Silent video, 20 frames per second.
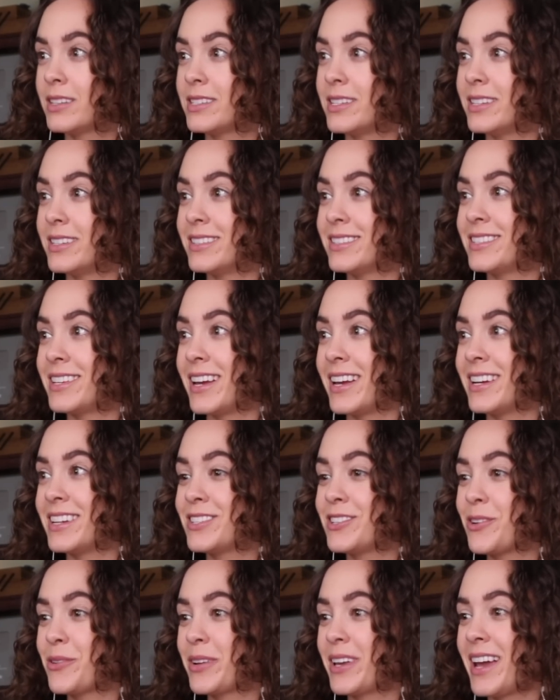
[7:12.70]
It's insane. It's
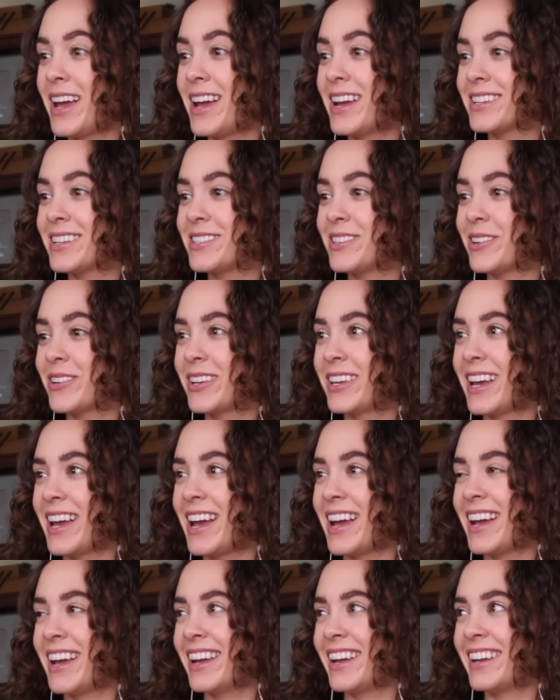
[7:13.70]
okay. It's
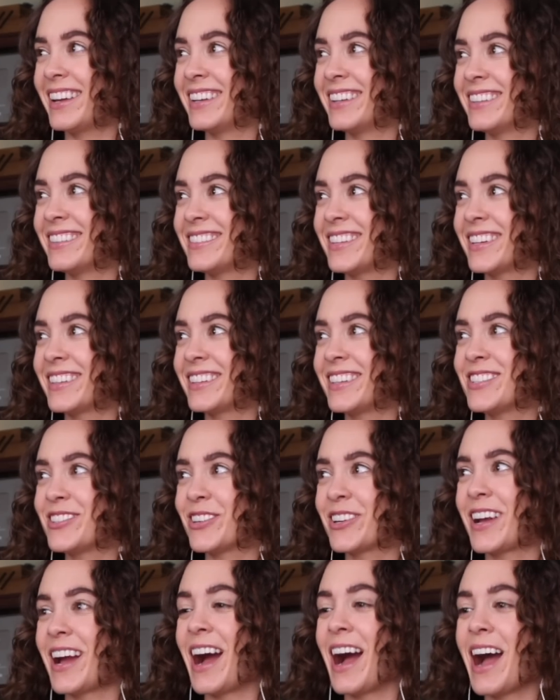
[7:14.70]
okay. And it's like, these are
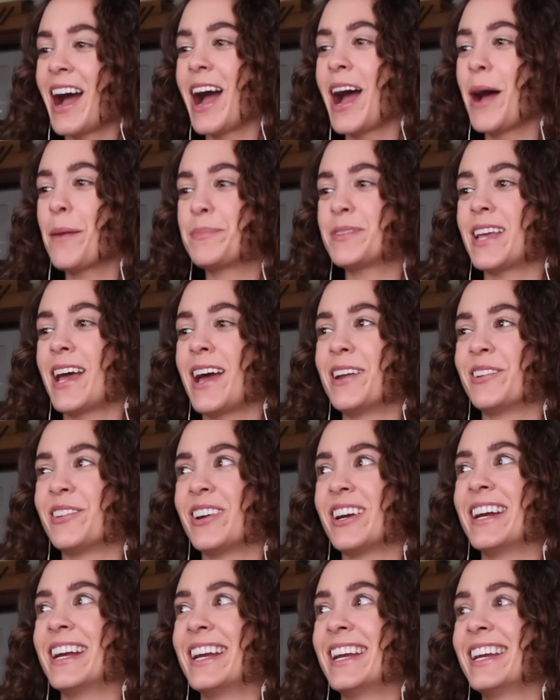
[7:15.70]
cops,
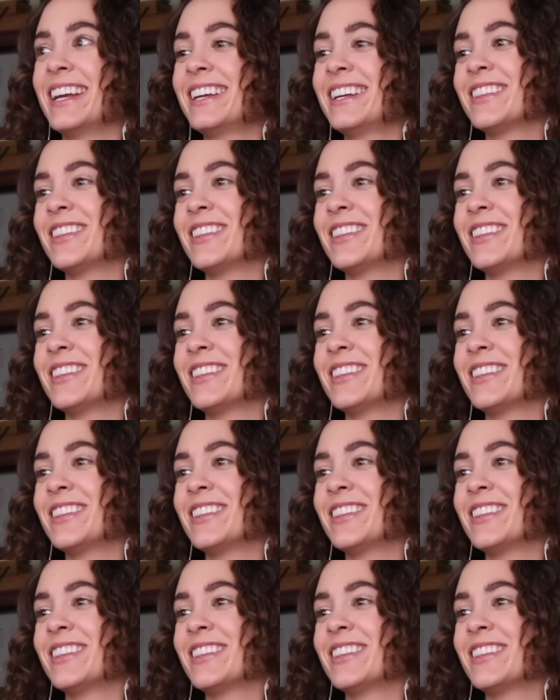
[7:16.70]
Henry.